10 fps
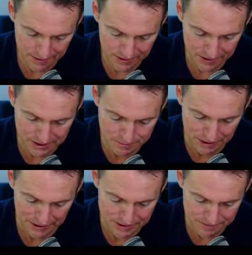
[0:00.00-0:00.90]
It gets
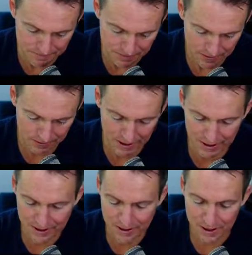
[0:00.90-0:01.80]
banked. Okay,
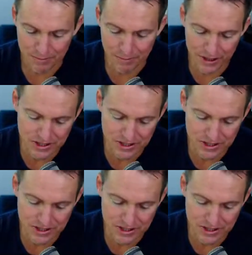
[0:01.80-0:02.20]
but it's